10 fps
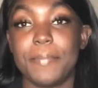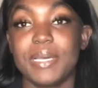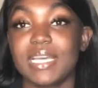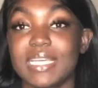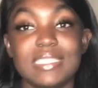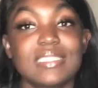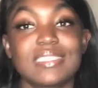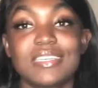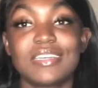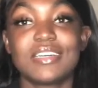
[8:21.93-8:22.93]
But
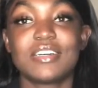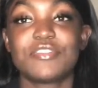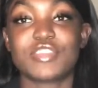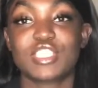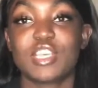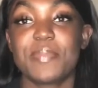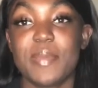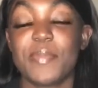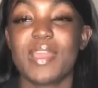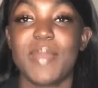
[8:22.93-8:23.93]
for some
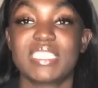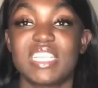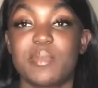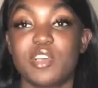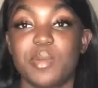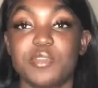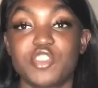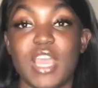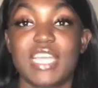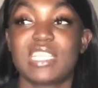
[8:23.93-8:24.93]
people, it might take them a couple
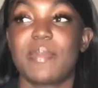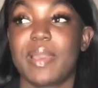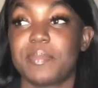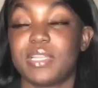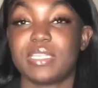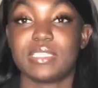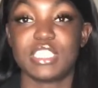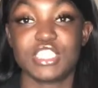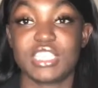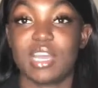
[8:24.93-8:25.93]
tries. They might be
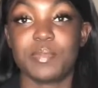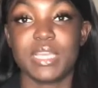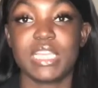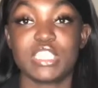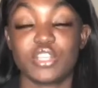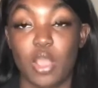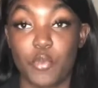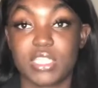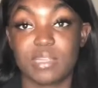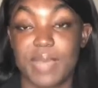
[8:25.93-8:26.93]
dishing out money, so they
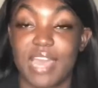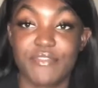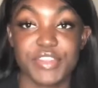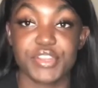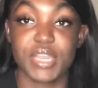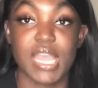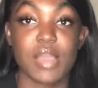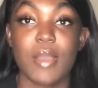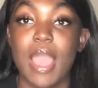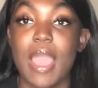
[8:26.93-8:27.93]
want to buy a vendor
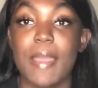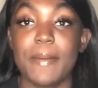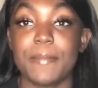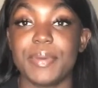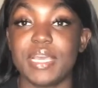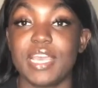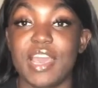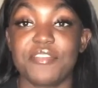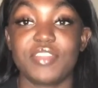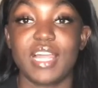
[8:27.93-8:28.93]
now. But
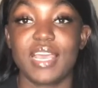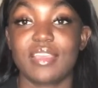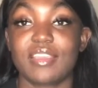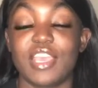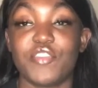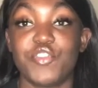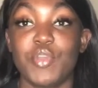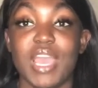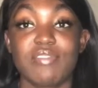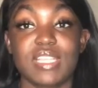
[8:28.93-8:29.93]
I feel like if
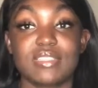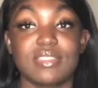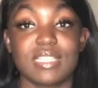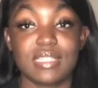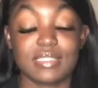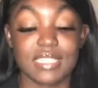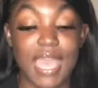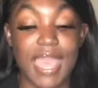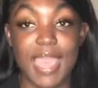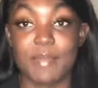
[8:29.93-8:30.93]
you have the, the
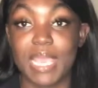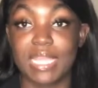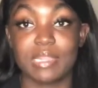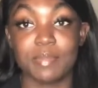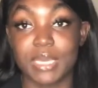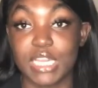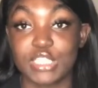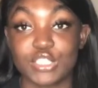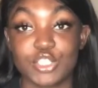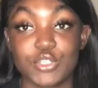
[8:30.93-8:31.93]
time and the money
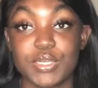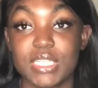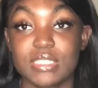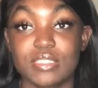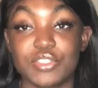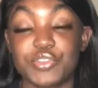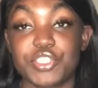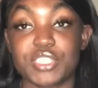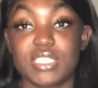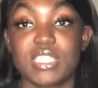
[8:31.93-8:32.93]
to do it, do
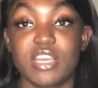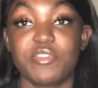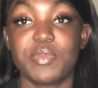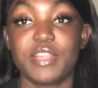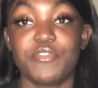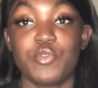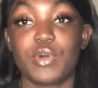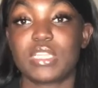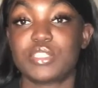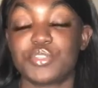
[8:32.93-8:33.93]
it yourself. But if you
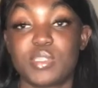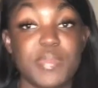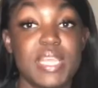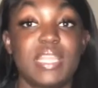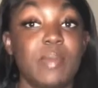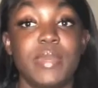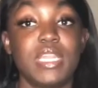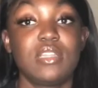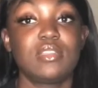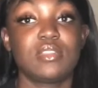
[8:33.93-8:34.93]
want to spend that
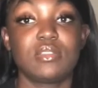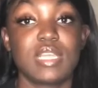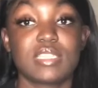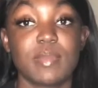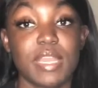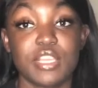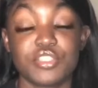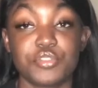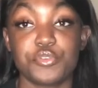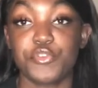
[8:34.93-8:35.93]
money, get somebody
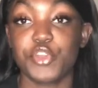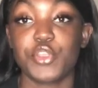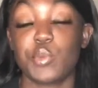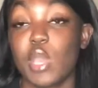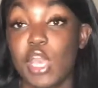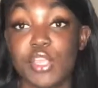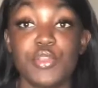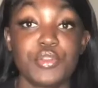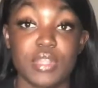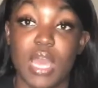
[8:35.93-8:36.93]
else to do it for you,
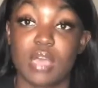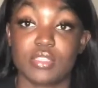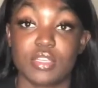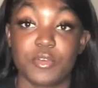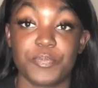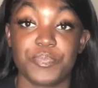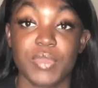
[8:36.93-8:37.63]
you can do that also.